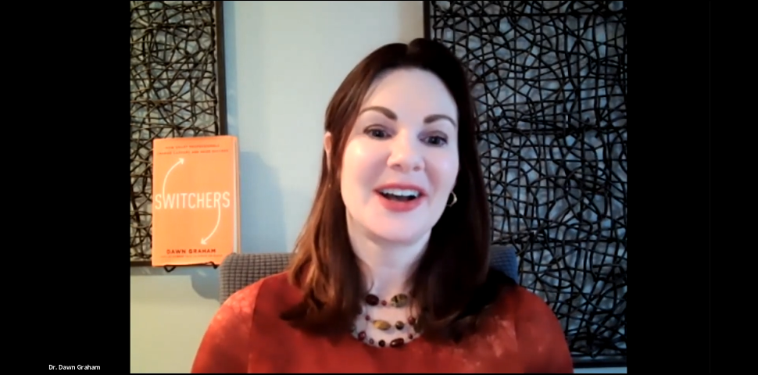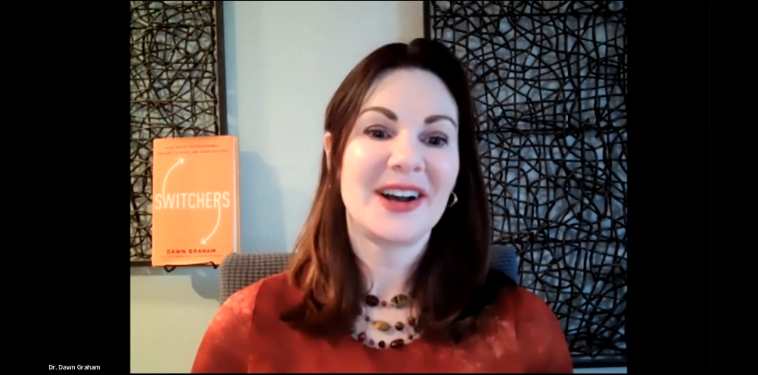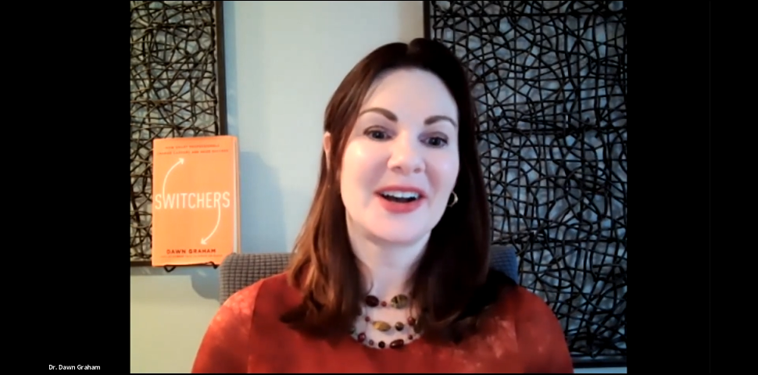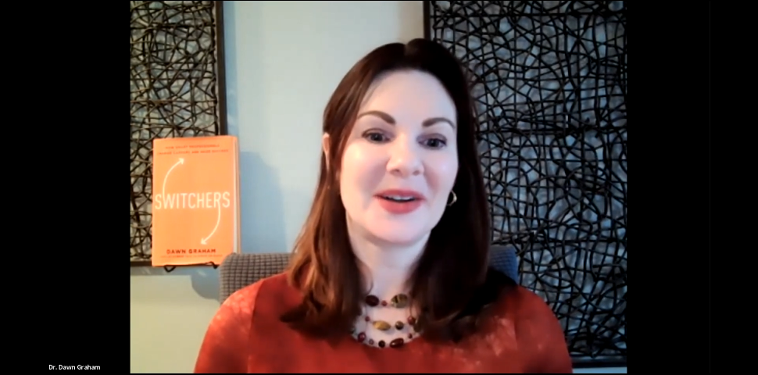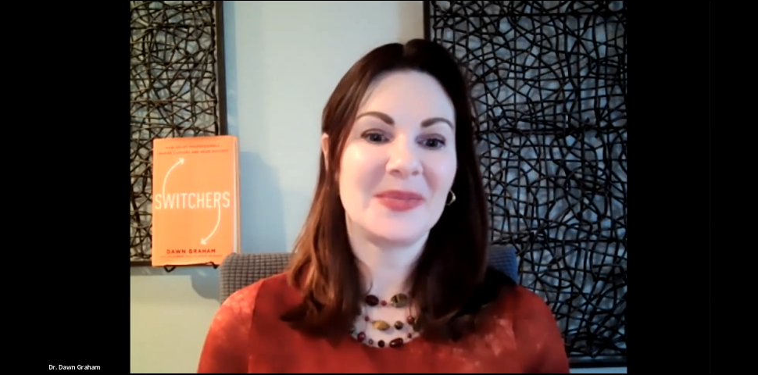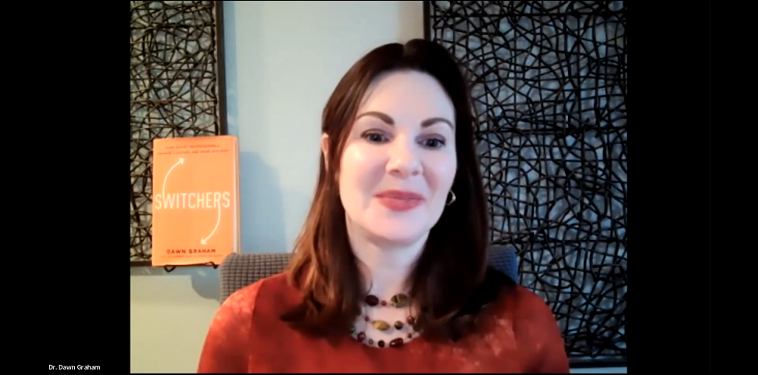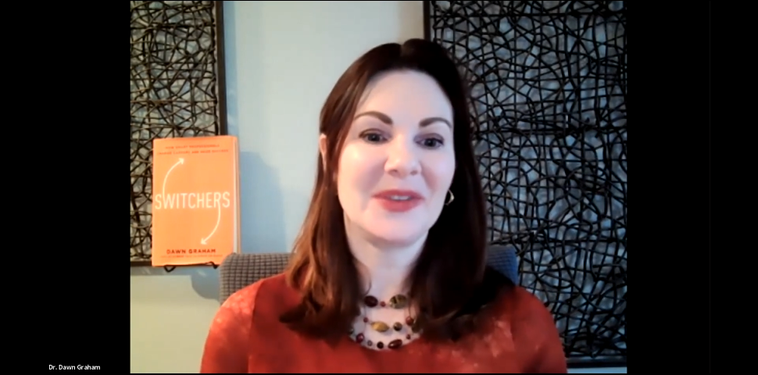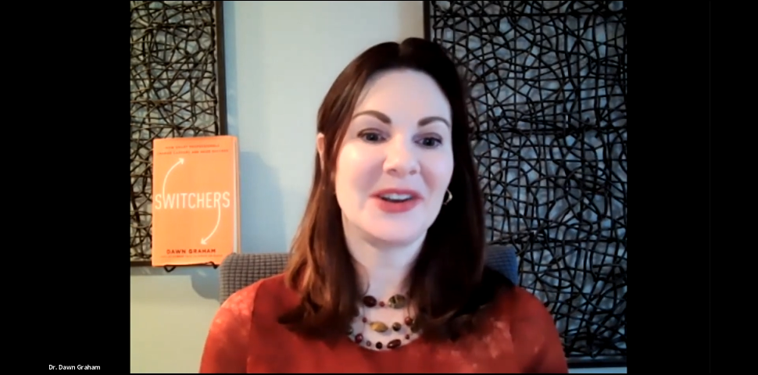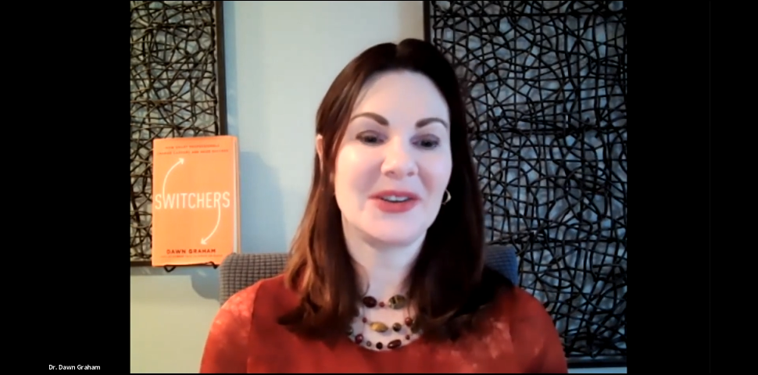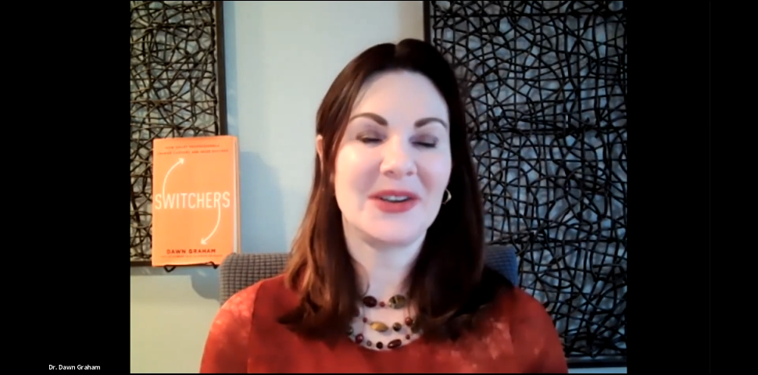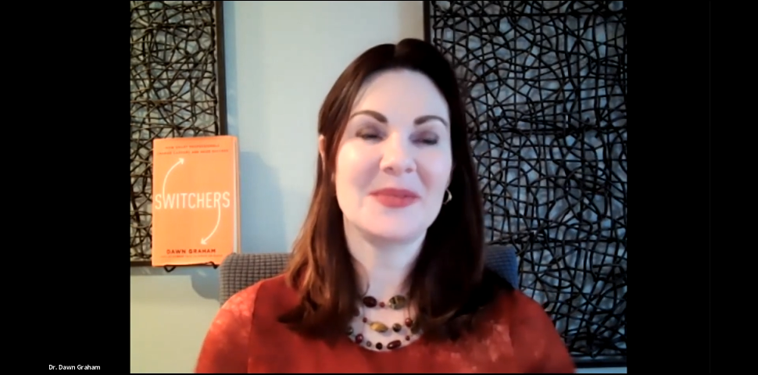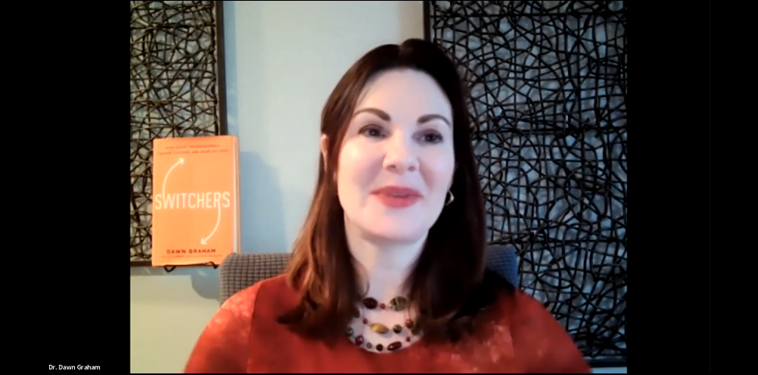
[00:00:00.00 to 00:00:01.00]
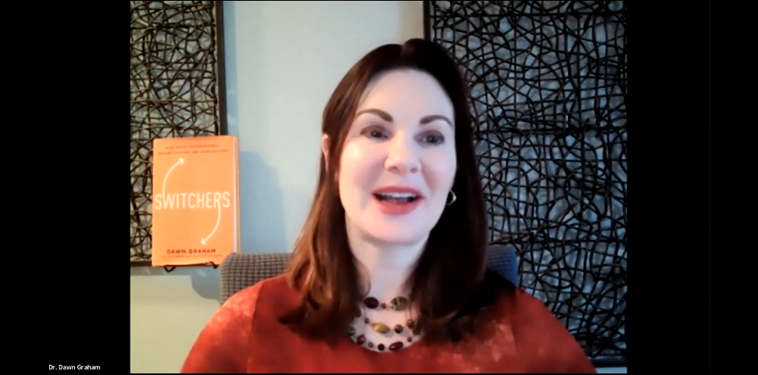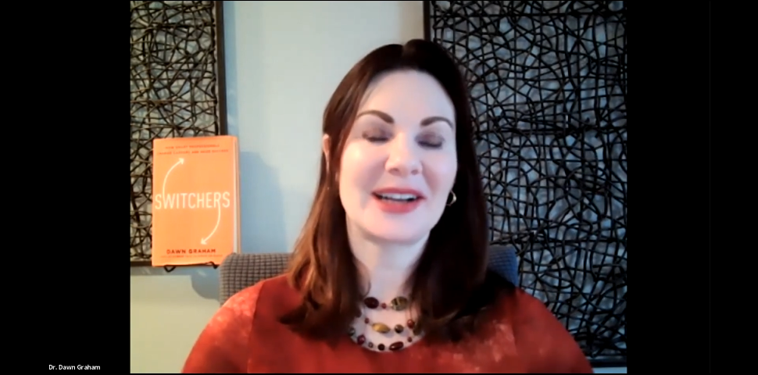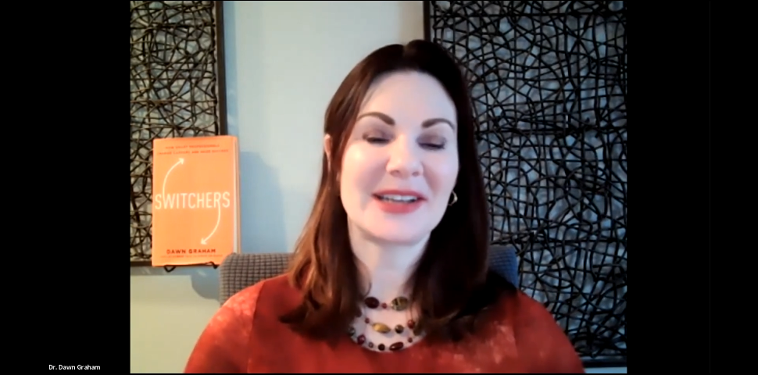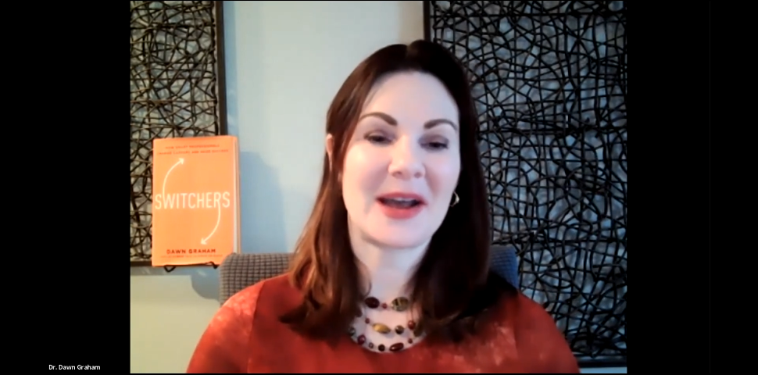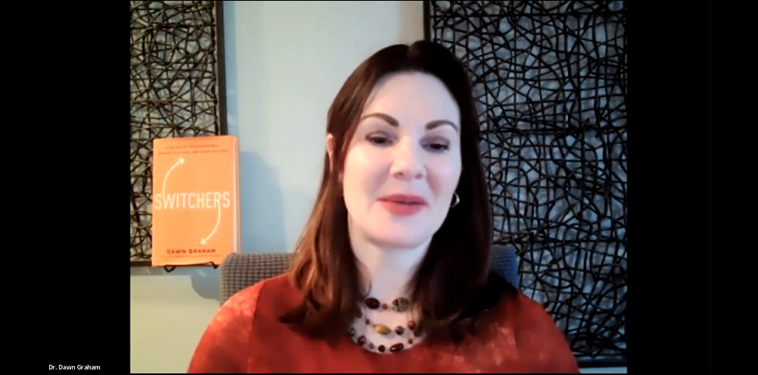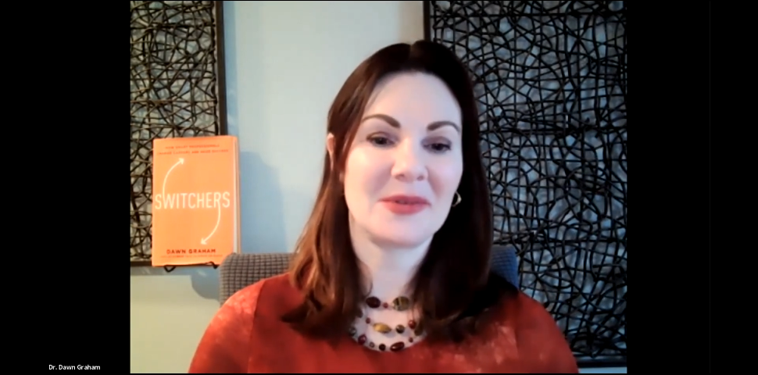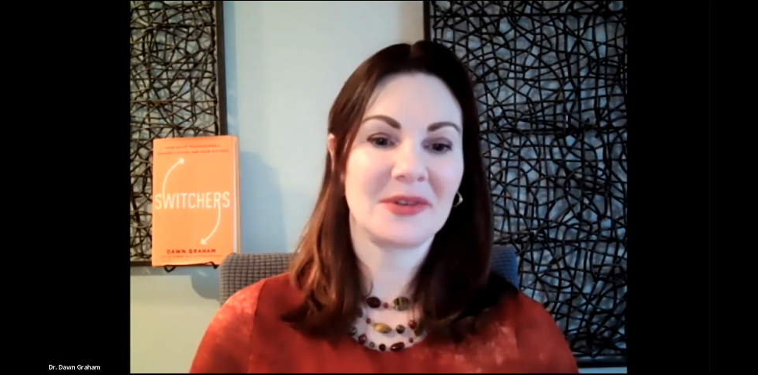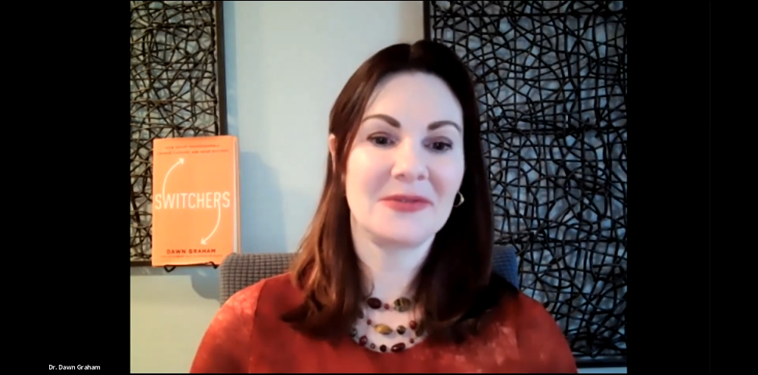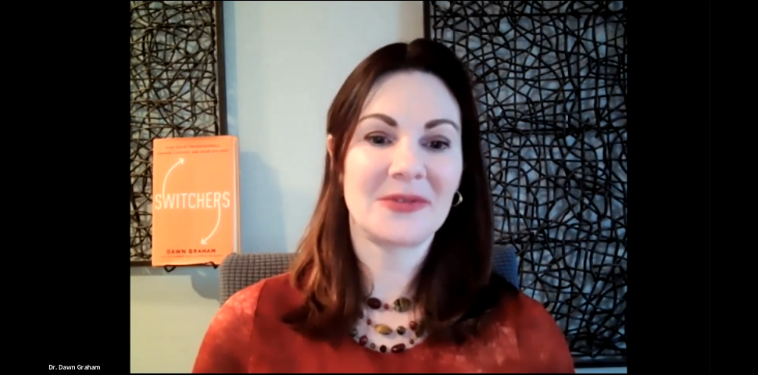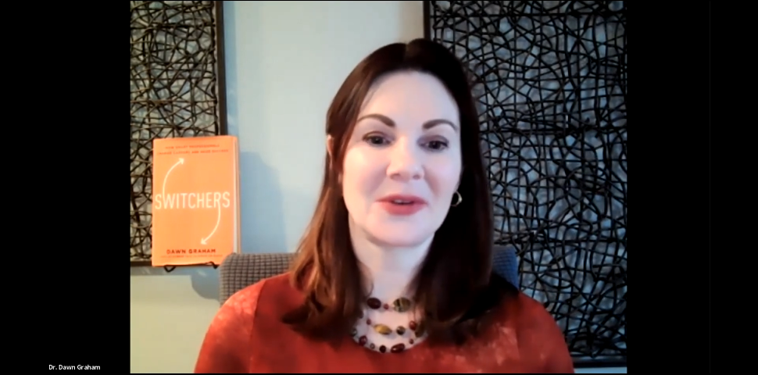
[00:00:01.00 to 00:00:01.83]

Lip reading: Impact Capital